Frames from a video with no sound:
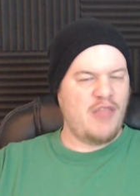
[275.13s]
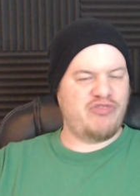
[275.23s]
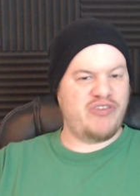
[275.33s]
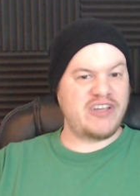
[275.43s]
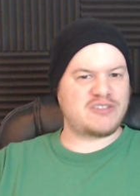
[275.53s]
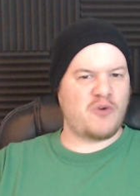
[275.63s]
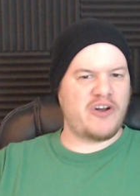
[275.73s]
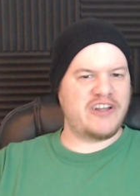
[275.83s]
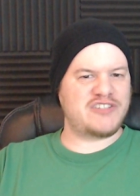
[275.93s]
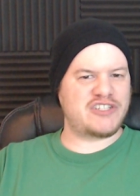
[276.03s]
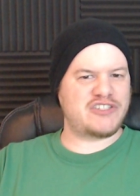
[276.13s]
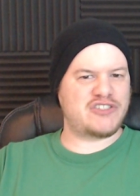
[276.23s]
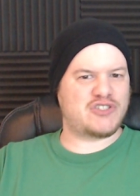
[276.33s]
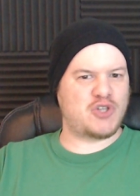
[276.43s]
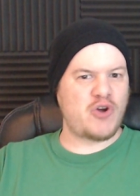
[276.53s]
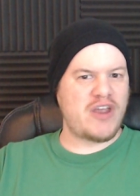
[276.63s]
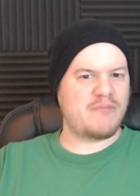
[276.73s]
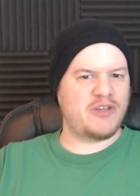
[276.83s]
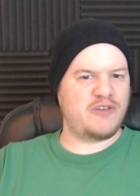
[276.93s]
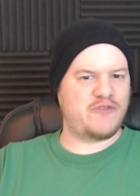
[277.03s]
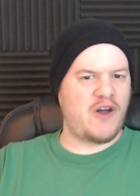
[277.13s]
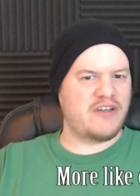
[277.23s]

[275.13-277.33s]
this one is extremely fun!